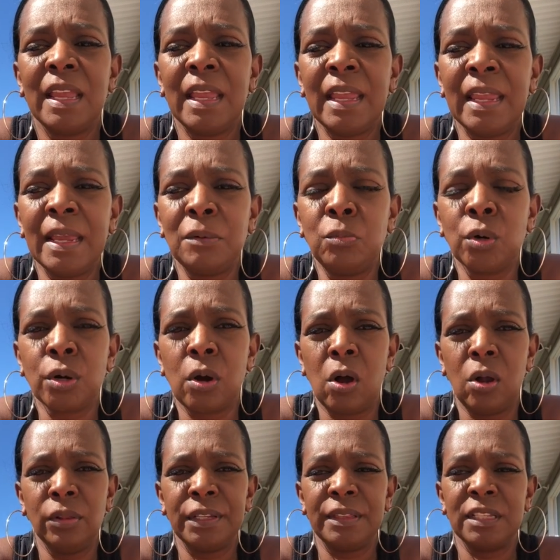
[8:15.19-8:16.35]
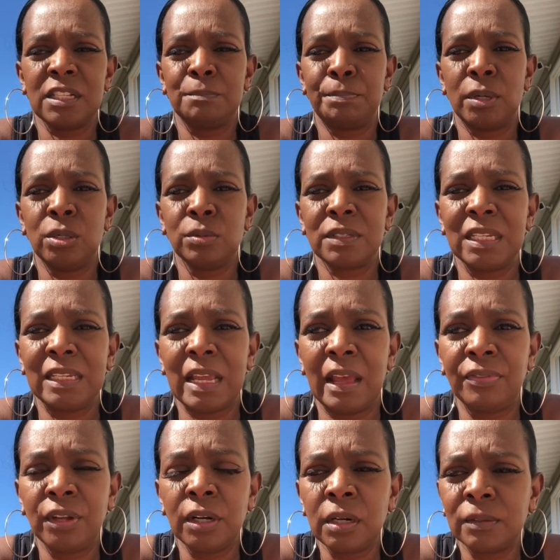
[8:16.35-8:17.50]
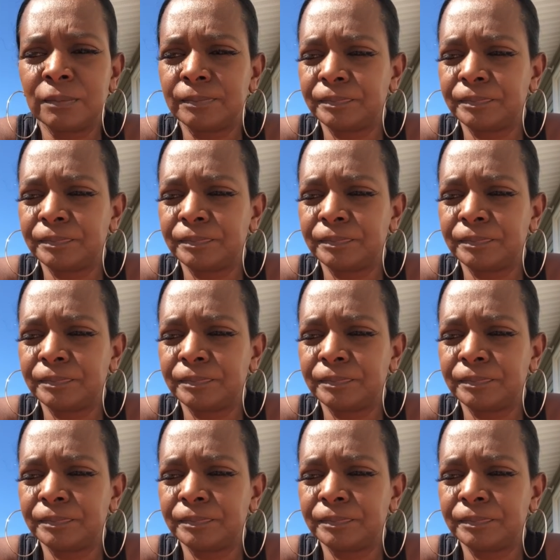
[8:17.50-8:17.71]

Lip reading: And we're all in this boat together.